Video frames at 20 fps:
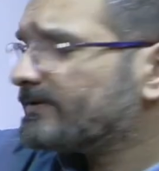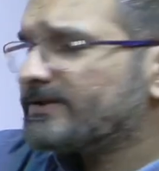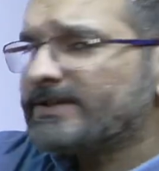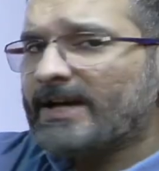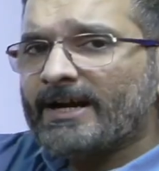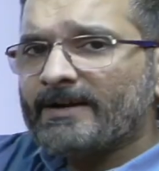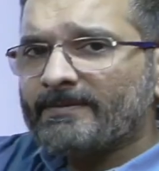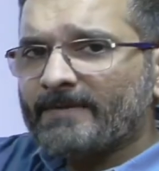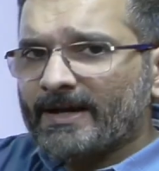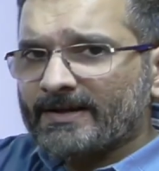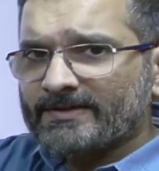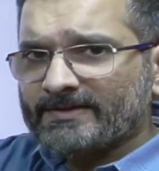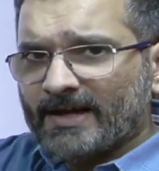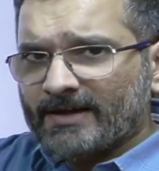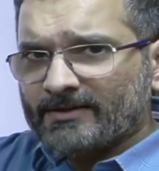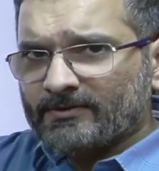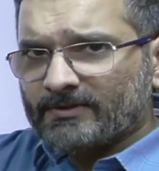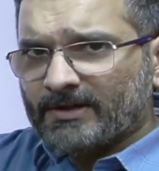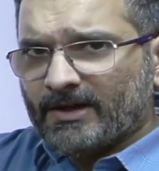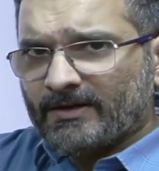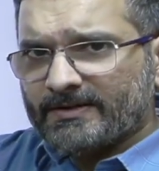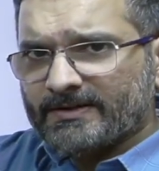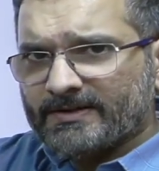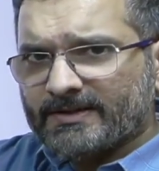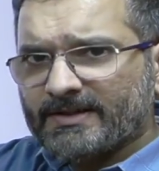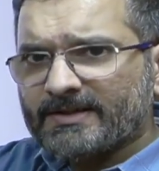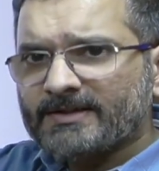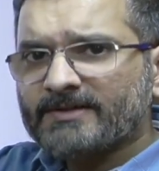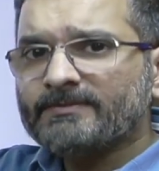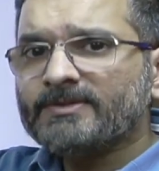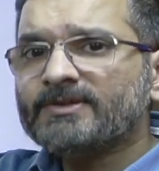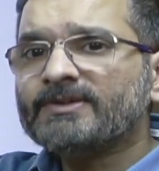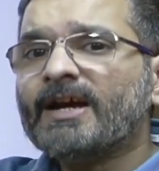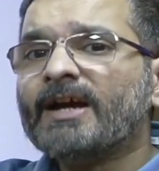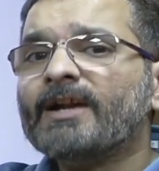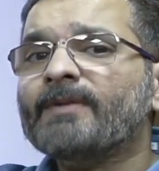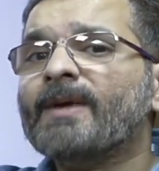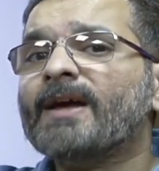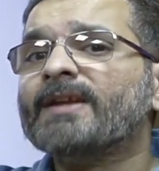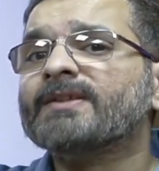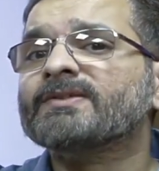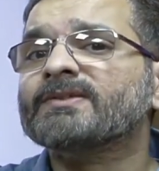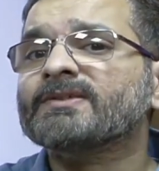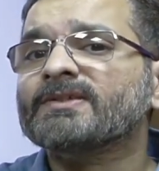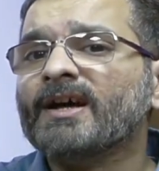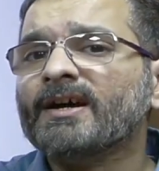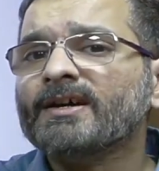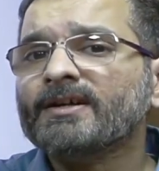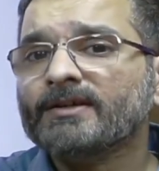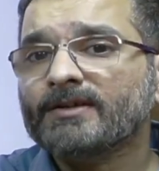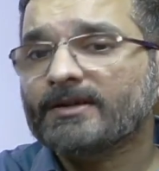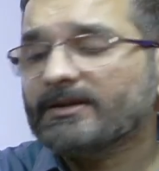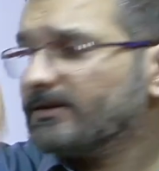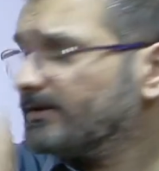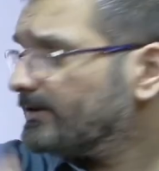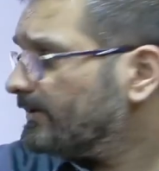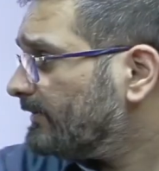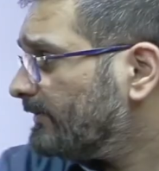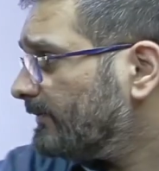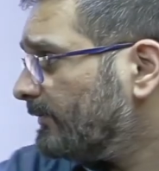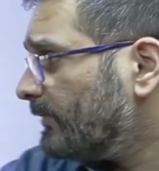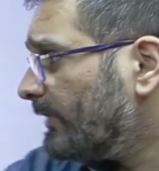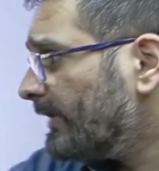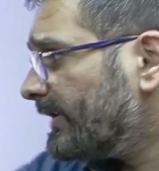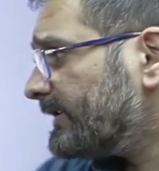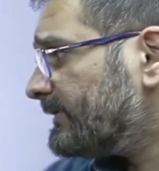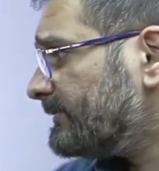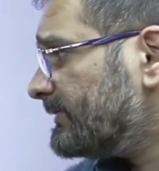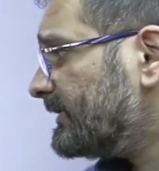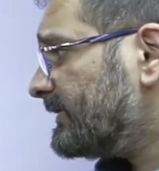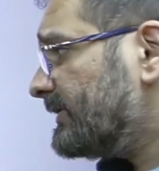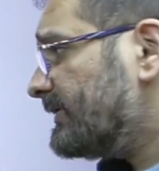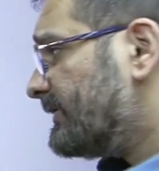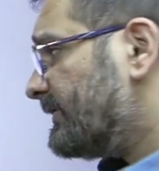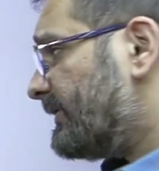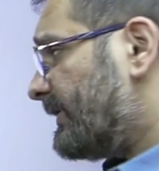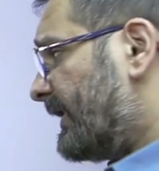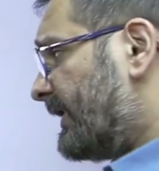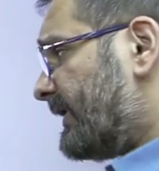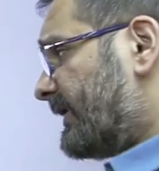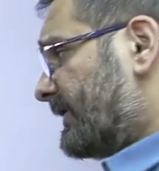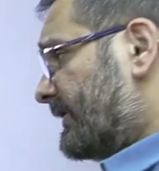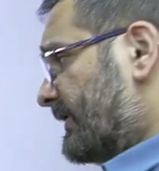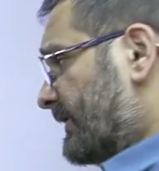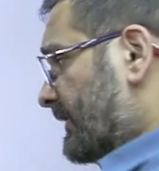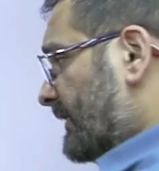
of Child Marriage Act 2006, child marriages are voidable. Great.